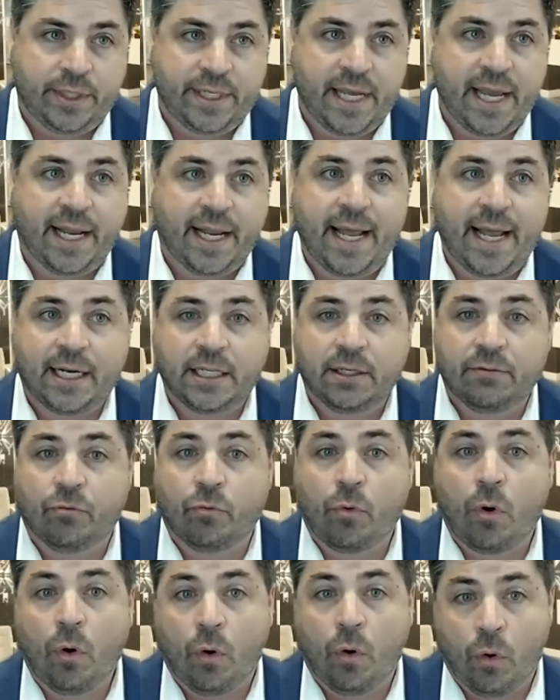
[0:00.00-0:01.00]
take an active
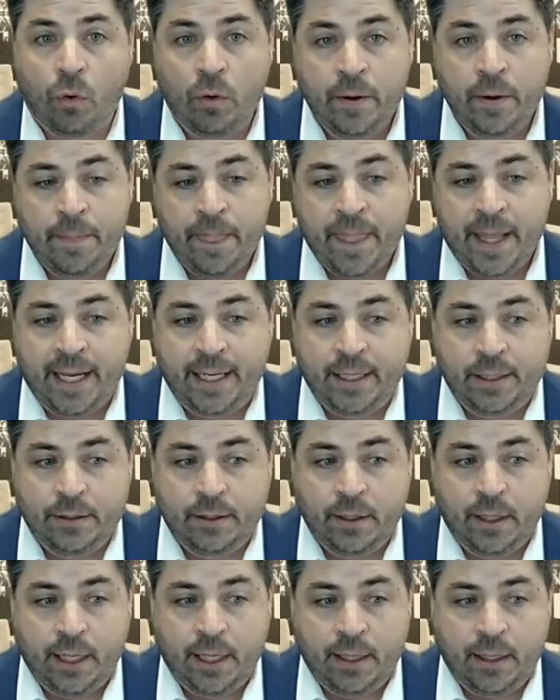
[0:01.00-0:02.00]
role
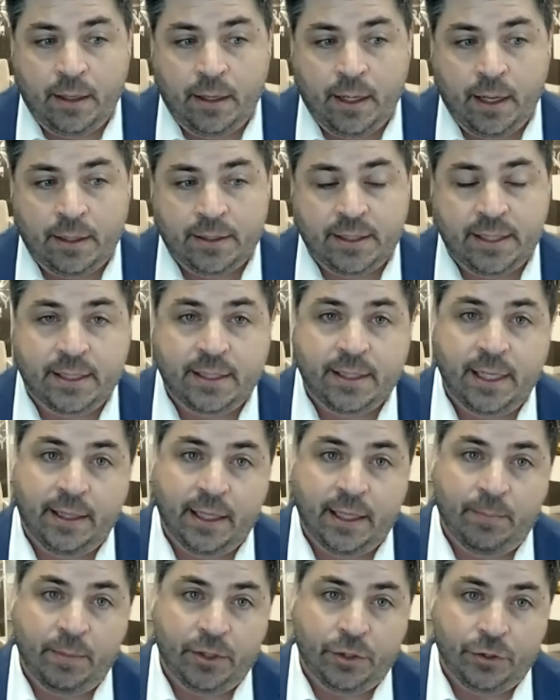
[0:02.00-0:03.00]
in assisting
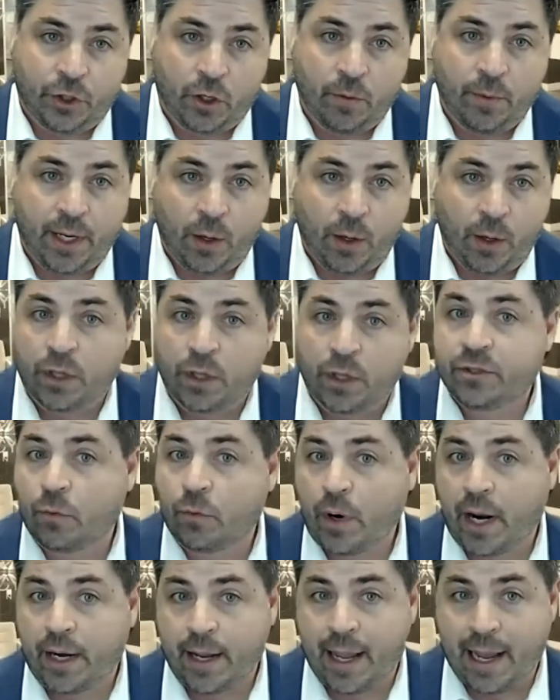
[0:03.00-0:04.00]
them in determining what's the
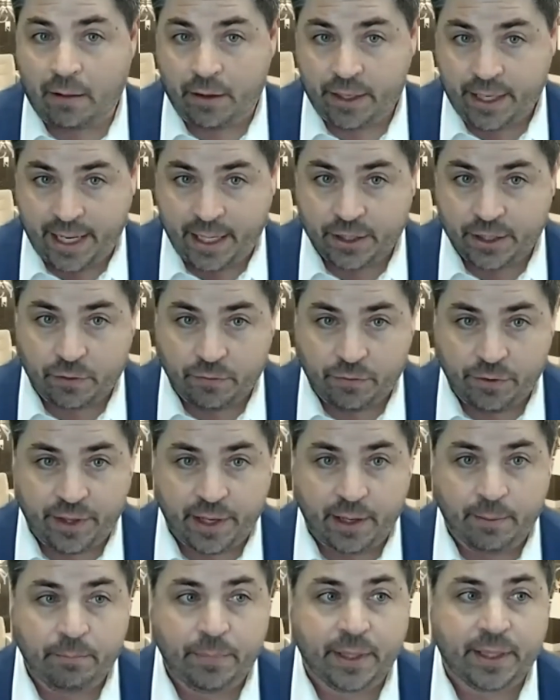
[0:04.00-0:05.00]
right allocation for
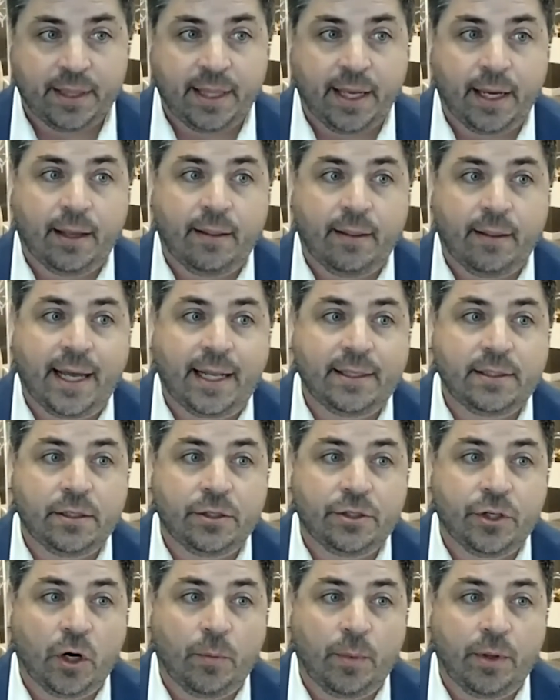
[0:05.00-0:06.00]
them, but that's
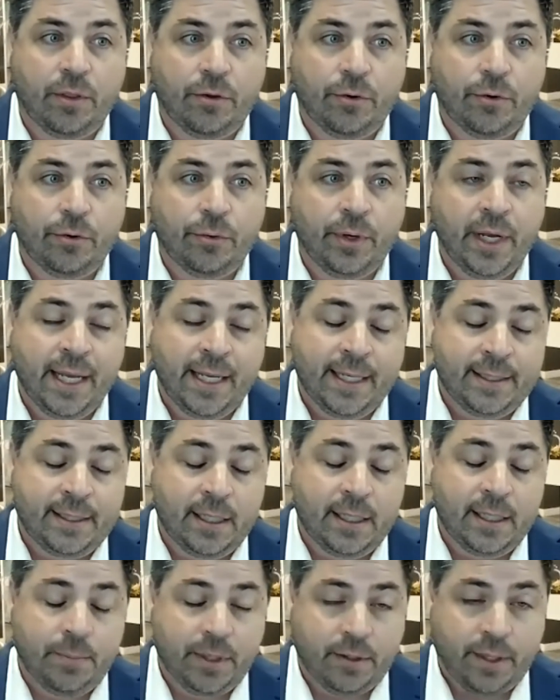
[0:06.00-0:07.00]
determined through
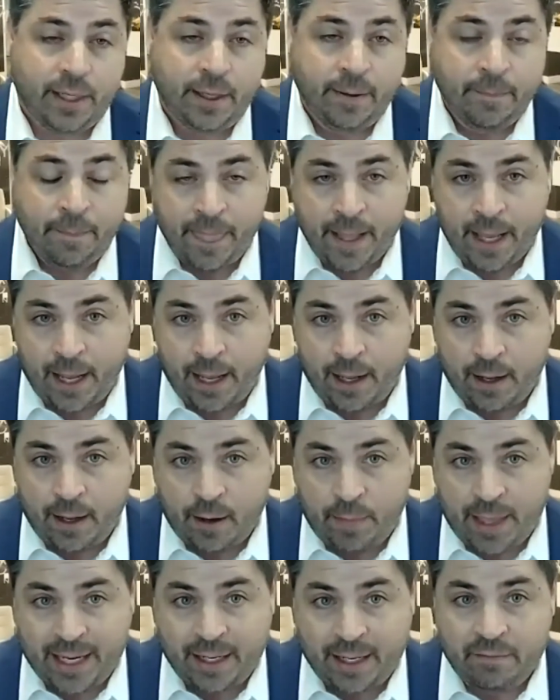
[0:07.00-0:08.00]
typically
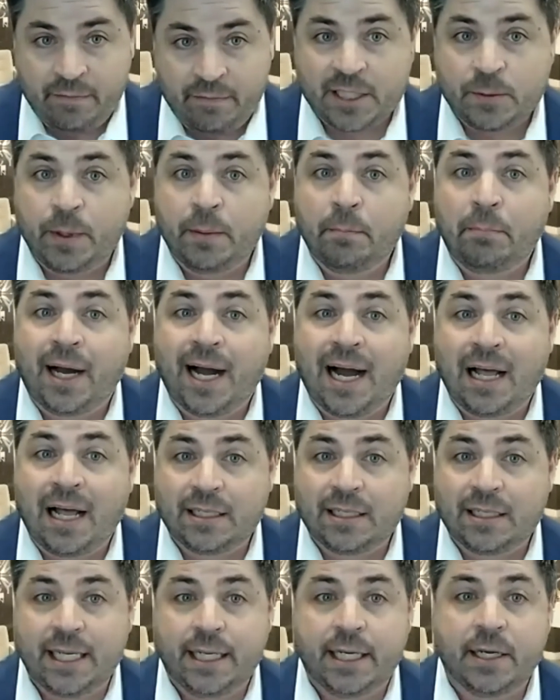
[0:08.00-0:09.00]
an investment
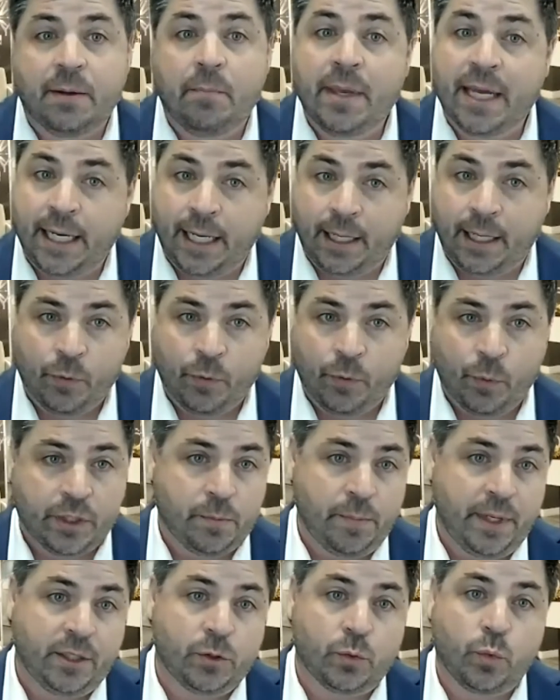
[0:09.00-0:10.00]
policy committee, which
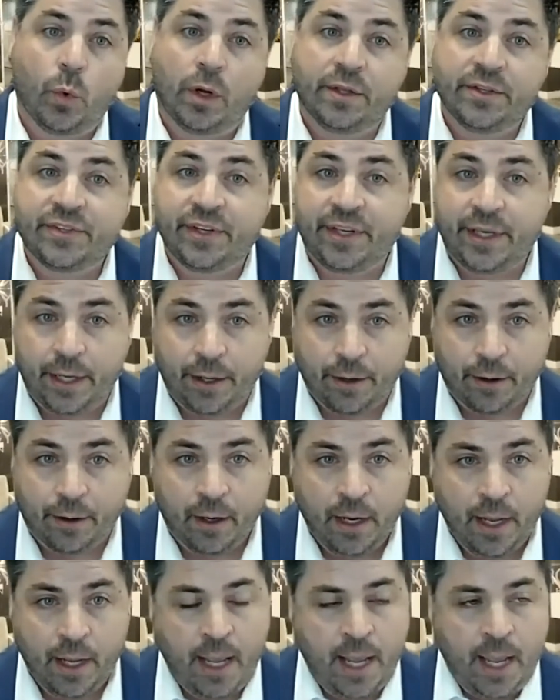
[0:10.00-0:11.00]
meets once a year.
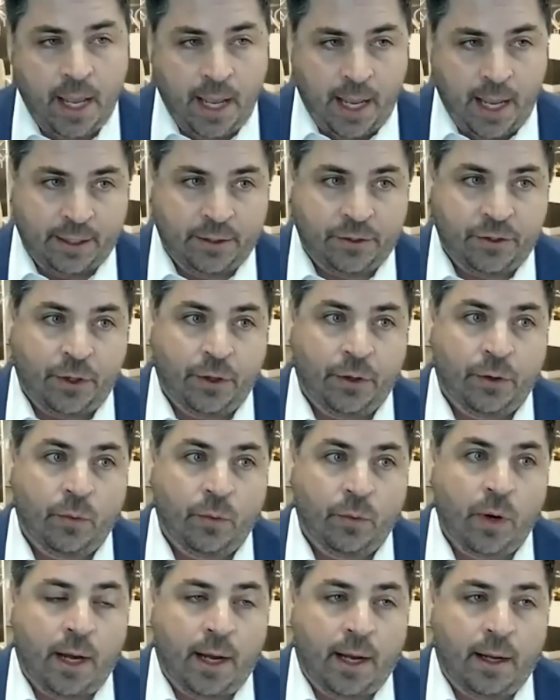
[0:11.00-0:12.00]
And
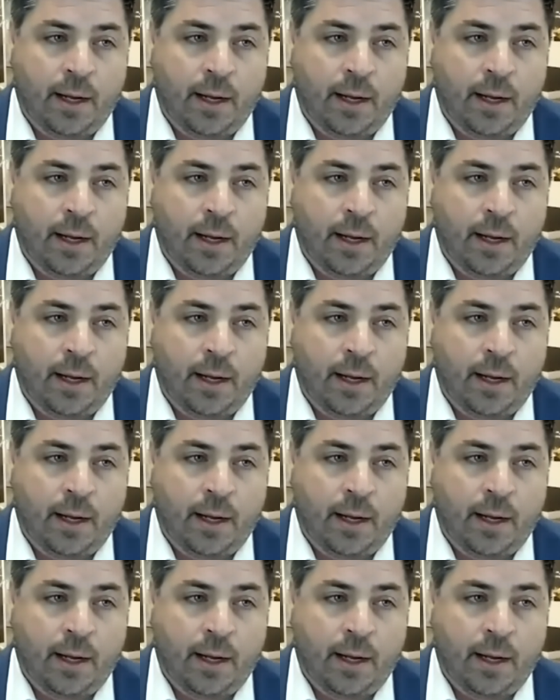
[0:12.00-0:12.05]
so